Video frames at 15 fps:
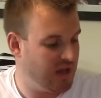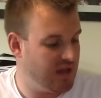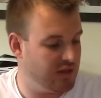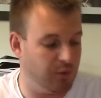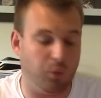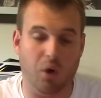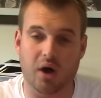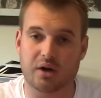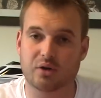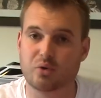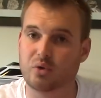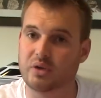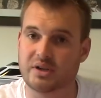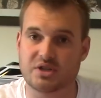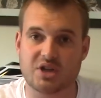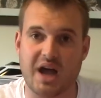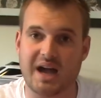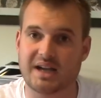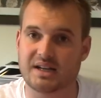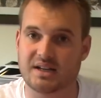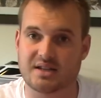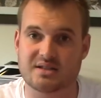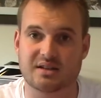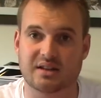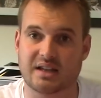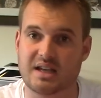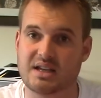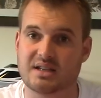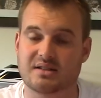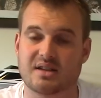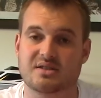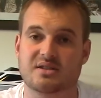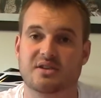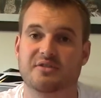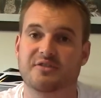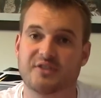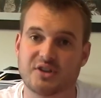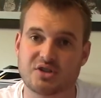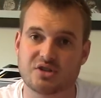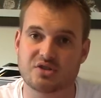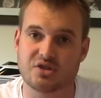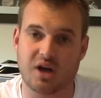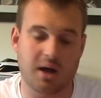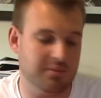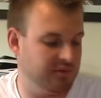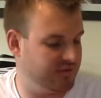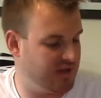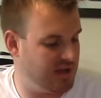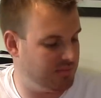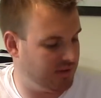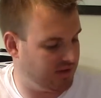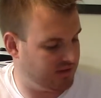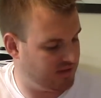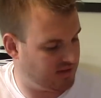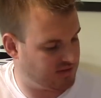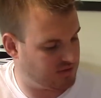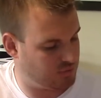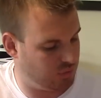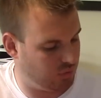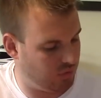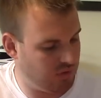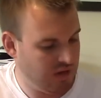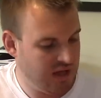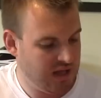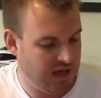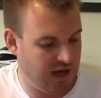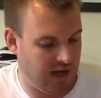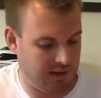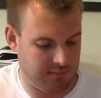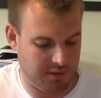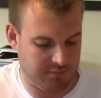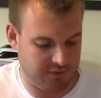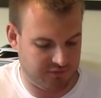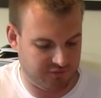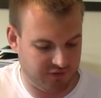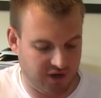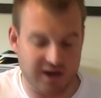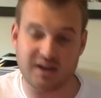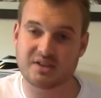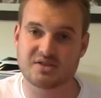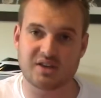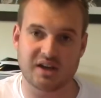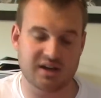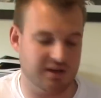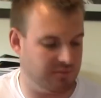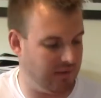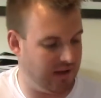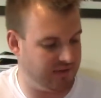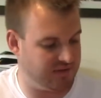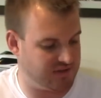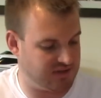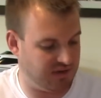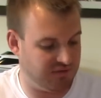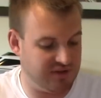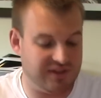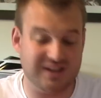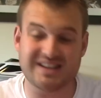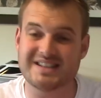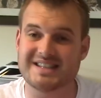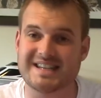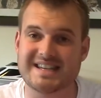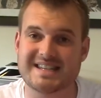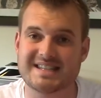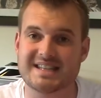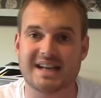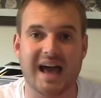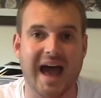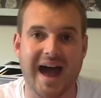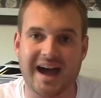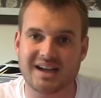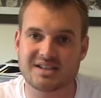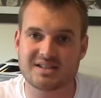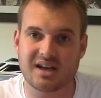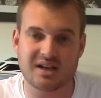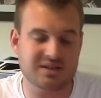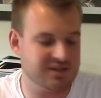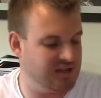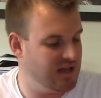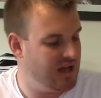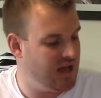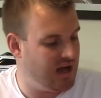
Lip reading: The water cooling jacket doesn't leak. It does an efficient job of keeping things cool. I've been very excited about this. Everything is easy to access.